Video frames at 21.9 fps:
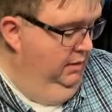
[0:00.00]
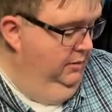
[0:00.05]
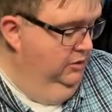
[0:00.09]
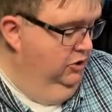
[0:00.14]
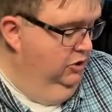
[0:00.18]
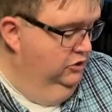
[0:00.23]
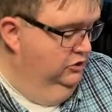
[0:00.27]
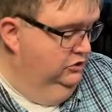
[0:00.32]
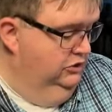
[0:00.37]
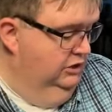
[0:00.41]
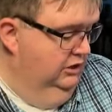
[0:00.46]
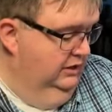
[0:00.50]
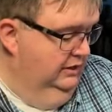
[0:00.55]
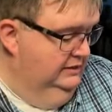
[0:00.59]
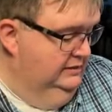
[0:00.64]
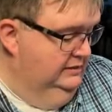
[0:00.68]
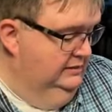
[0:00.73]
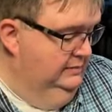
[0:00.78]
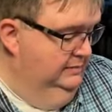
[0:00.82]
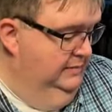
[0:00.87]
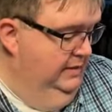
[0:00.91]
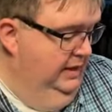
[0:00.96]
Mama, your
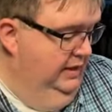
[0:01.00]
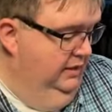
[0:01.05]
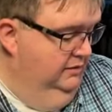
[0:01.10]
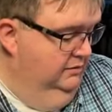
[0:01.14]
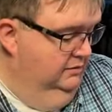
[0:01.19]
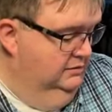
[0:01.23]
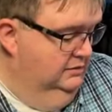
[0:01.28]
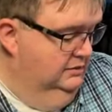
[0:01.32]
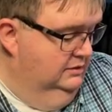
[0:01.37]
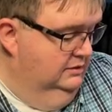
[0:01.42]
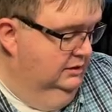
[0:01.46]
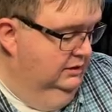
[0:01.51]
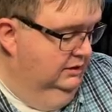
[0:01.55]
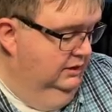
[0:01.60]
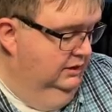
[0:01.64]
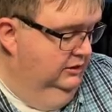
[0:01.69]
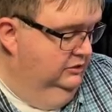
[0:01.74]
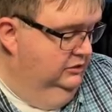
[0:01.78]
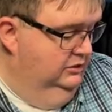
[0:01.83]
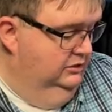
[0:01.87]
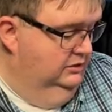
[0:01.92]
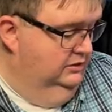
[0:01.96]
chili smells
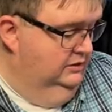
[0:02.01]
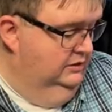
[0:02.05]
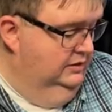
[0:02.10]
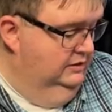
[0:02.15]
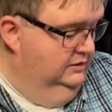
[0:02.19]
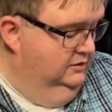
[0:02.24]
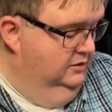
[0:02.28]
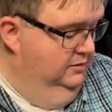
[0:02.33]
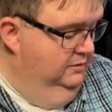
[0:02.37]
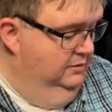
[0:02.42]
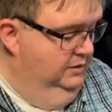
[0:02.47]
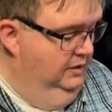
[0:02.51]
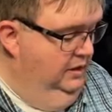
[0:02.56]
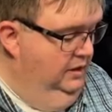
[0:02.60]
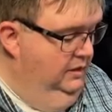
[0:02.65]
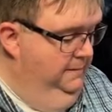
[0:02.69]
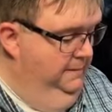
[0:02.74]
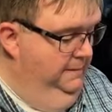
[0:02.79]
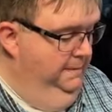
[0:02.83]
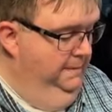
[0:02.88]
delicious. This I want be,